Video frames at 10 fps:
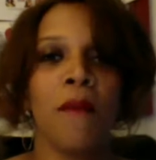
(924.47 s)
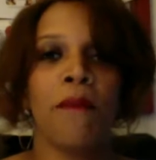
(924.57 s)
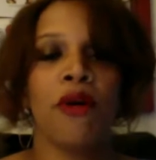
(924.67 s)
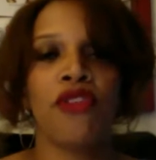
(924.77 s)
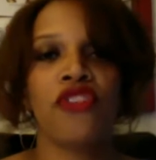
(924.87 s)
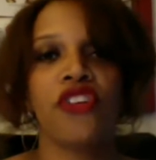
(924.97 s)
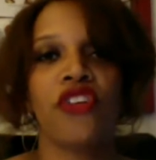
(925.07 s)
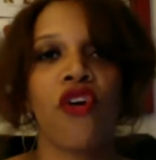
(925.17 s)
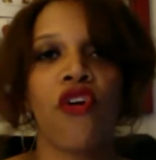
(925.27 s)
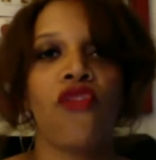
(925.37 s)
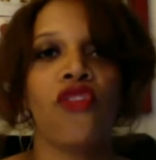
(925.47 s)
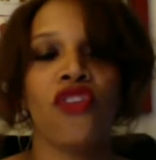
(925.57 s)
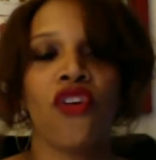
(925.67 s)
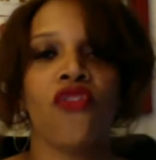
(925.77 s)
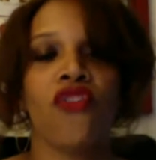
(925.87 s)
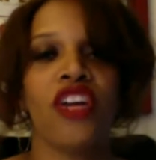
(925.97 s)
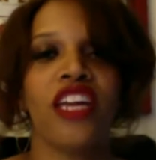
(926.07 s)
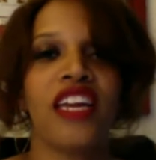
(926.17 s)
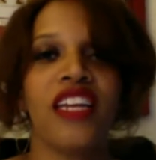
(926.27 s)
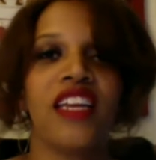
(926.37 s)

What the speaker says: person over and over again